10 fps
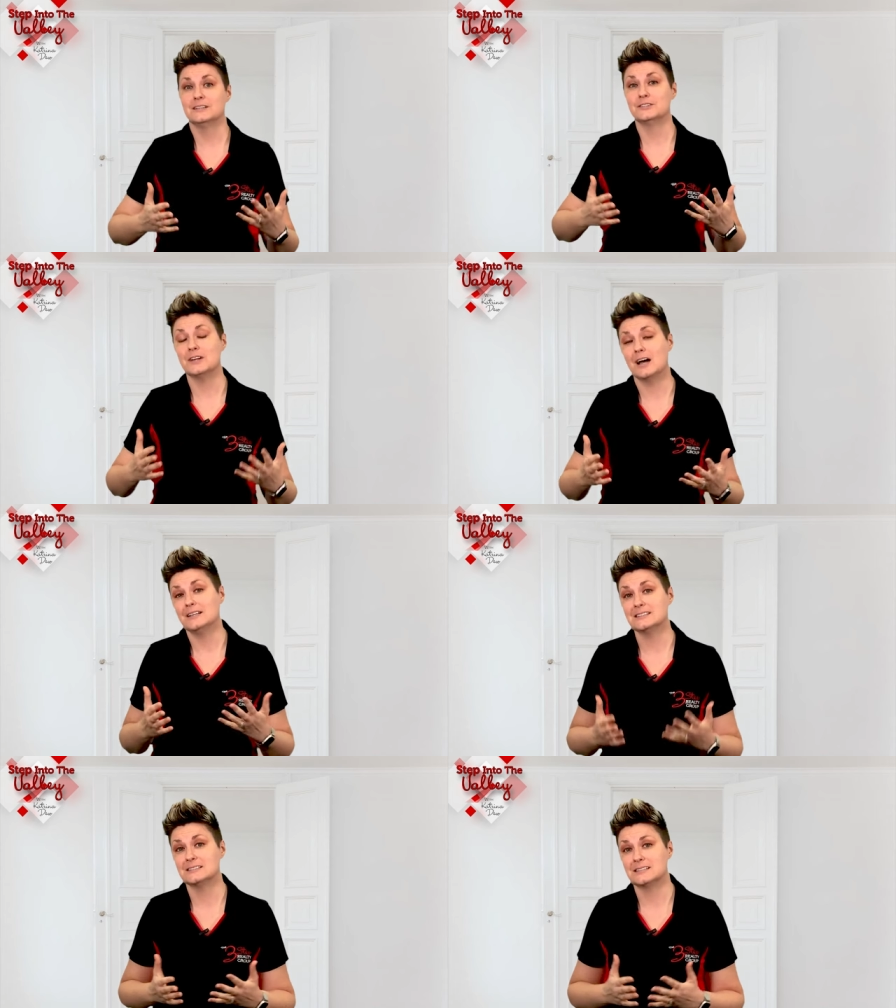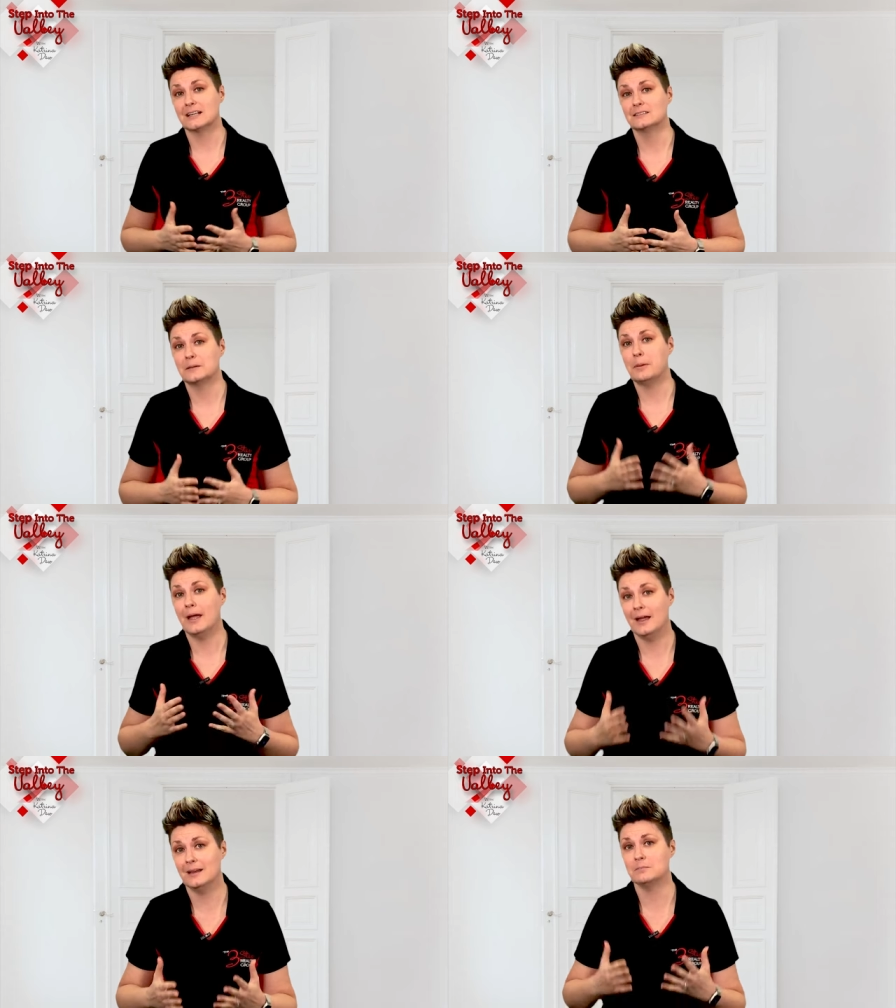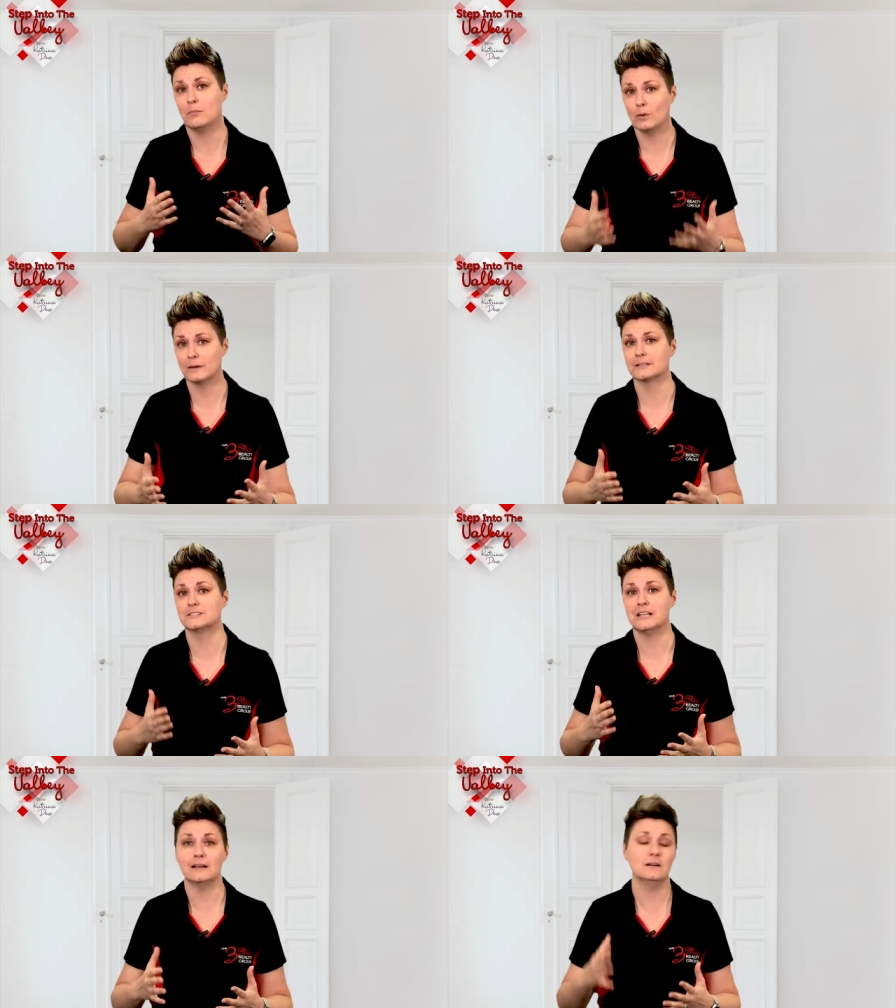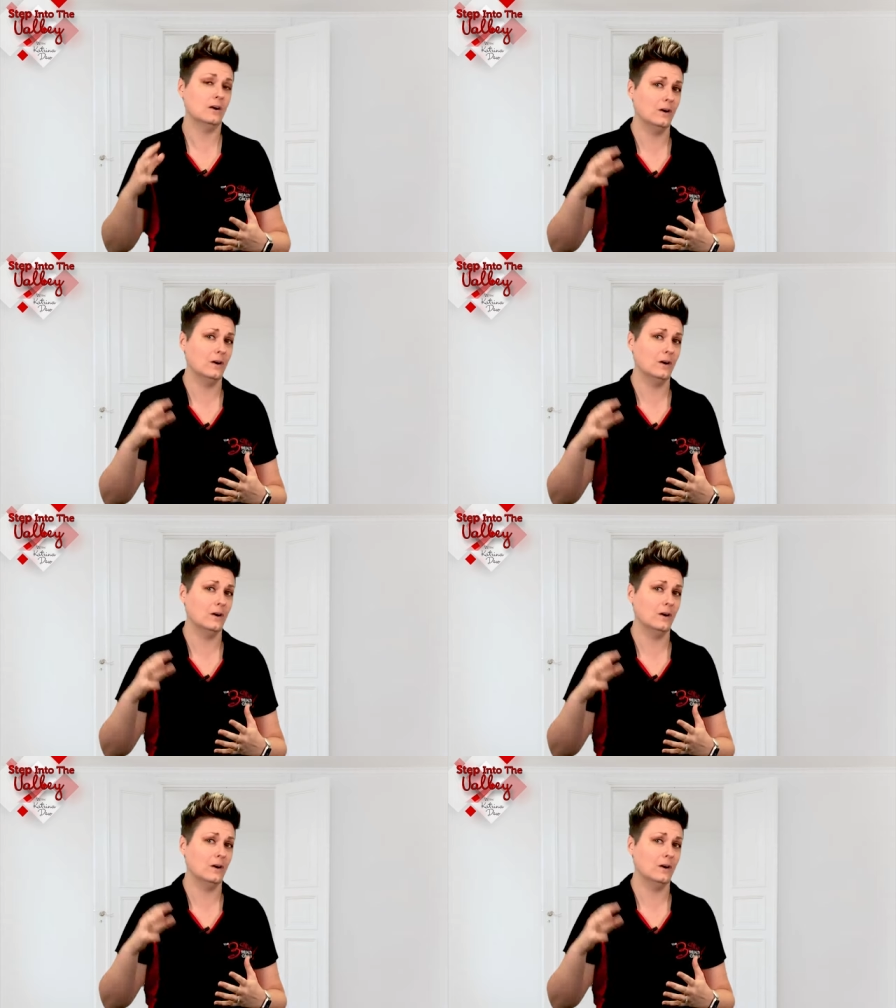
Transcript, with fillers: you're not necessarily paying mortgage yet